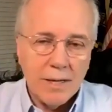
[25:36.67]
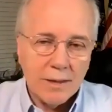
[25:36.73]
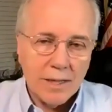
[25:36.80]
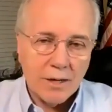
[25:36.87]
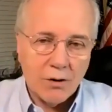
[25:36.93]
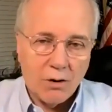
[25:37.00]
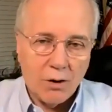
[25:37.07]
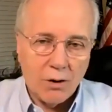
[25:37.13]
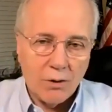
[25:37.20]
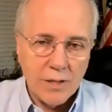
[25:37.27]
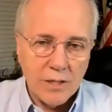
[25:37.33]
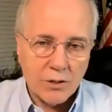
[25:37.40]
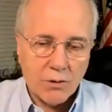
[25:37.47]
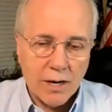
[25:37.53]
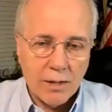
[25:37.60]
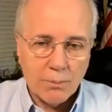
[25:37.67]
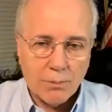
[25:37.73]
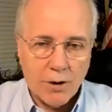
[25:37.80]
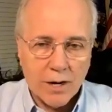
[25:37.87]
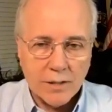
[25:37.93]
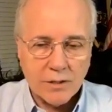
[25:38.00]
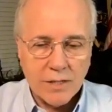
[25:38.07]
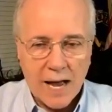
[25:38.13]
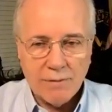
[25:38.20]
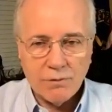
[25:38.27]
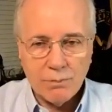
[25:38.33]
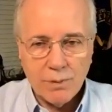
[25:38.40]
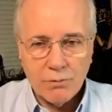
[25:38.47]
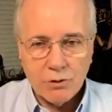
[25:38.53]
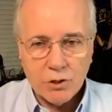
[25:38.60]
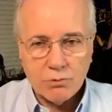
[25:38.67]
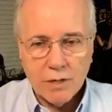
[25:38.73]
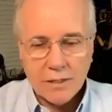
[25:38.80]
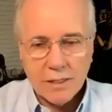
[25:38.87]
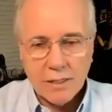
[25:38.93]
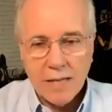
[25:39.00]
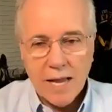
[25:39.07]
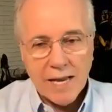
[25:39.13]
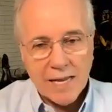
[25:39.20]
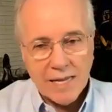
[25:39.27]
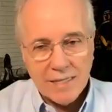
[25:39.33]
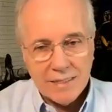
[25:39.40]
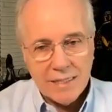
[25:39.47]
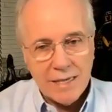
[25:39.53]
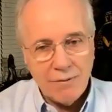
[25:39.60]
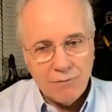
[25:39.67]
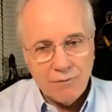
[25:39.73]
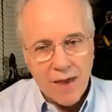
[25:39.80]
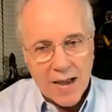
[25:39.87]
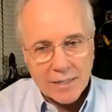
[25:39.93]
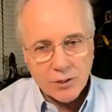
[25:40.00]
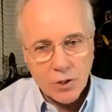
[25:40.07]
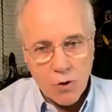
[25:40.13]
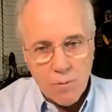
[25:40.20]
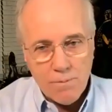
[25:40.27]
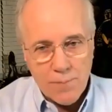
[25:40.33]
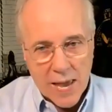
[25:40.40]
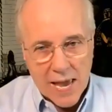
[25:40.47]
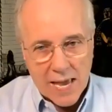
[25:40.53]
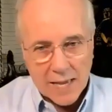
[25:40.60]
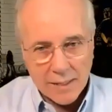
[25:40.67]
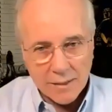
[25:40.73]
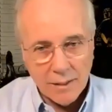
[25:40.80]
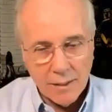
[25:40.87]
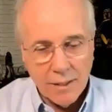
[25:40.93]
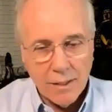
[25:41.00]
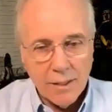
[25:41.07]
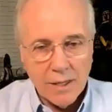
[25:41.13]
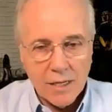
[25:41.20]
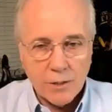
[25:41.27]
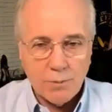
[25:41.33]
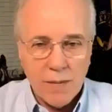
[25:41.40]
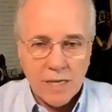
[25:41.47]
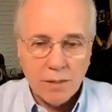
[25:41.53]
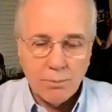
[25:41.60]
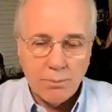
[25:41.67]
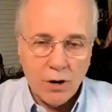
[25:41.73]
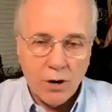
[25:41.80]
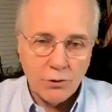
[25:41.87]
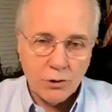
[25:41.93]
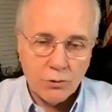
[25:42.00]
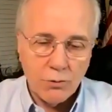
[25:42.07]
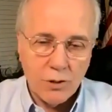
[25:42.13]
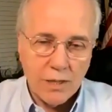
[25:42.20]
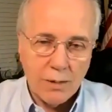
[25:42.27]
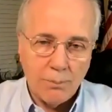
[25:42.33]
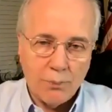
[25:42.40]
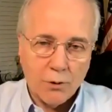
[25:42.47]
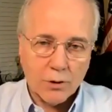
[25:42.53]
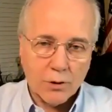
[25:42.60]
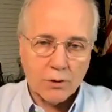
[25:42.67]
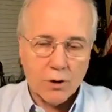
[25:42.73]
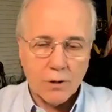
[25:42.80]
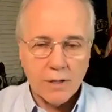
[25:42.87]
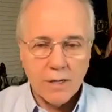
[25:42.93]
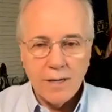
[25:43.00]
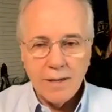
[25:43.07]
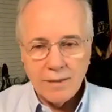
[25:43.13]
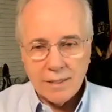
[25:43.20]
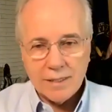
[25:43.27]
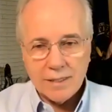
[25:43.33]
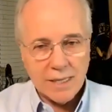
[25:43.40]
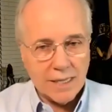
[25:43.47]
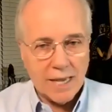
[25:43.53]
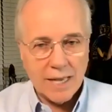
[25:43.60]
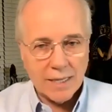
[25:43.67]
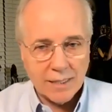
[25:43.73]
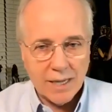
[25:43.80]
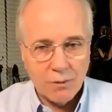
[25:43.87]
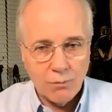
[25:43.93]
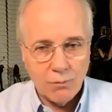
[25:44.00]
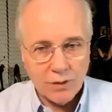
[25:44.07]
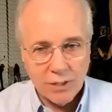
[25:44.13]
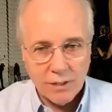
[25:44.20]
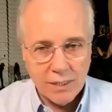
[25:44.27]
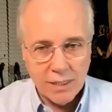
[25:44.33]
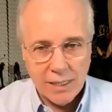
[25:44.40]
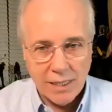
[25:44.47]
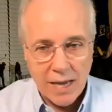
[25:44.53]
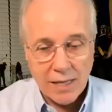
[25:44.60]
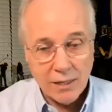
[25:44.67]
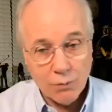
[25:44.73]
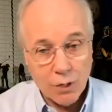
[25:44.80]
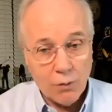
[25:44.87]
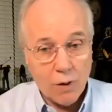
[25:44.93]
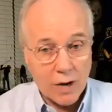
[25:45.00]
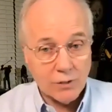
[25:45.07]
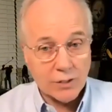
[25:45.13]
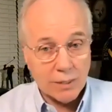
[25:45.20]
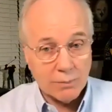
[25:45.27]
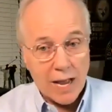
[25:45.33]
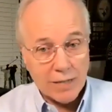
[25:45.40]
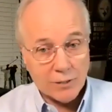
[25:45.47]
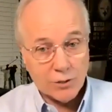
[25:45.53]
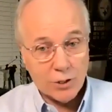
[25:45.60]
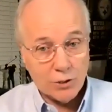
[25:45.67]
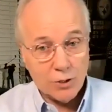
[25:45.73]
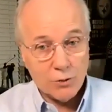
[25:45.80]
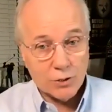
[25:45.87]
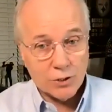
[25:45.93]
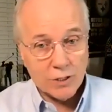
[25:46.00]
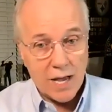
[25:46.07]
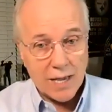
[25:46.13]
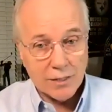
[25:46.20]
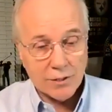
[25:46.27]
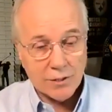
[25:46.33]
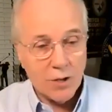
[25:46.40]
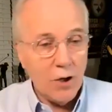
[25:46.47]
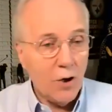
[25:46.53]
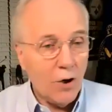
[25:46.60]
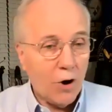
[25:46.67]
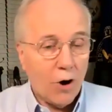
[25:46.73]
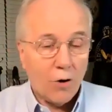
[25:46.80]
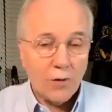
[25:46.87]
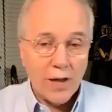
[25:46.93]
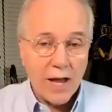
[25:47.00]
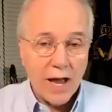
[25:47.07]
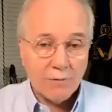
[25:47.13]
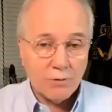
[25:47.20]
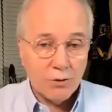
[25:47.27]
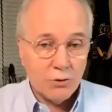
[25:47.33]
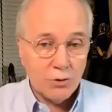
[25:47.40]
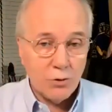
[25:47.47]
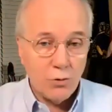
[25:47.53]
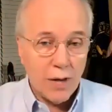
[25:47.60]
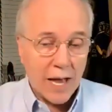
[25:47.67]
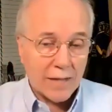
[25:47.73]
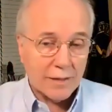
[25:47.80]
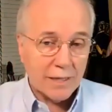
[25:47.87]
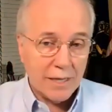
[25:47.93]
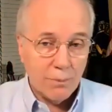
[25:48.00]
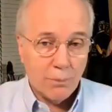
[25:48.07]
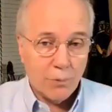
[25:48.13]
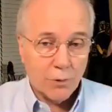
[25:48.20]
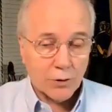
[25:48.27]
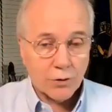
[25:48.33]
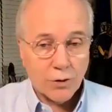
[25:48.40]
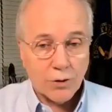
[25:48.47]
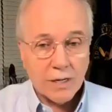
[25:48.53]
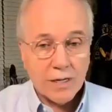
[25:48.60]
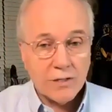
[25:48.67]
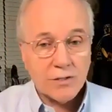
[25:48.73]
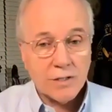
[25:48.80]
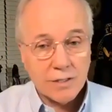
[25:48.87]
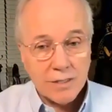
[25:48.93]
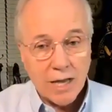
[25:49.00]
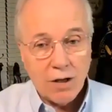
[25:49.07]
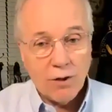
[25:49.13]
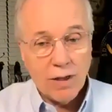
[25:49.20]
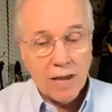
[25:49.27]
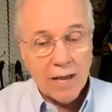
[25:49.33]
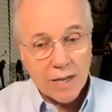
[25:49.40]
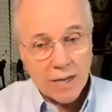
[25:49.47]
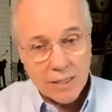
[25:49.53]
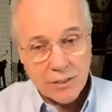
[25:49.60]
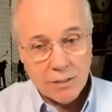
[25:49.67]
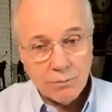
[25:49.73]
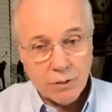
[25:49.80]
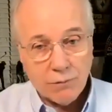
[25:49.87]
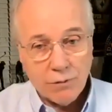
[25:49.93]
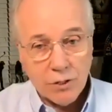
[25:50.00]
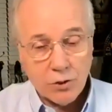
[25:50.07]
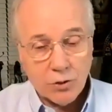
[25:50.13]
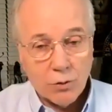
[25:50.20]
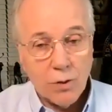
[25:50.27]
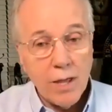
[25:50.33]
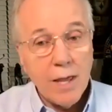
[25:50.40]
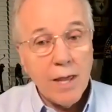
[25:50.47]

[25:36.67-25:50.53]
that all these kratom products have to be restricted and a de facto ban is being imposed through the import alert that they can't get with the DEA that requires them to actually show science. All they have to do at the import alert is to tell a customs official